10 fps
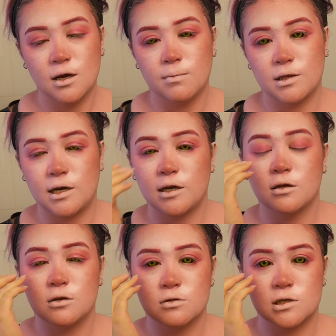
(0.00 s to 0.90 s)
but then I
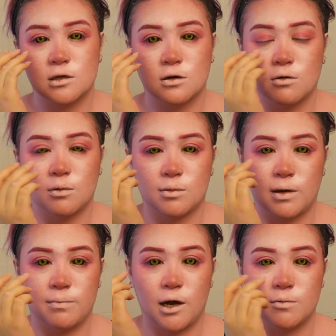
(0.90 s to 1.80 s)
usually go in with
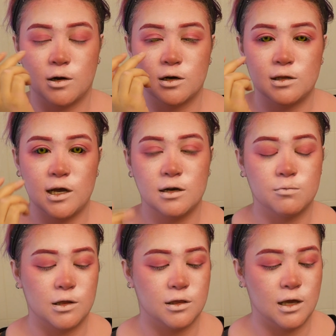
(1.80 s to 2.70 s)
my bottom waterline
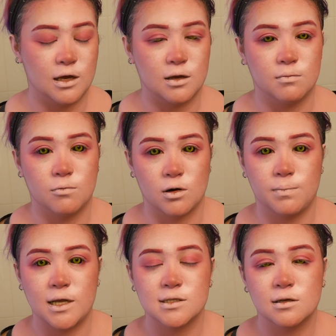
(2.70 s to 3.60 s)
with a more
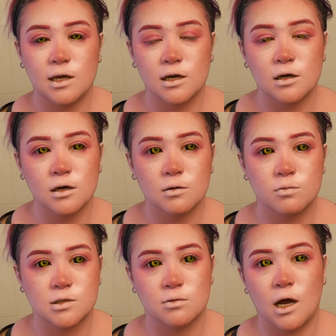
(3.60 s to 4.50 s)
pencil liner,
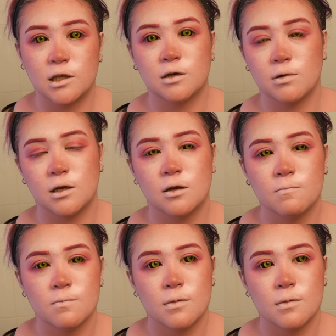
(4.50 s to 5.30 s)
so not liquid,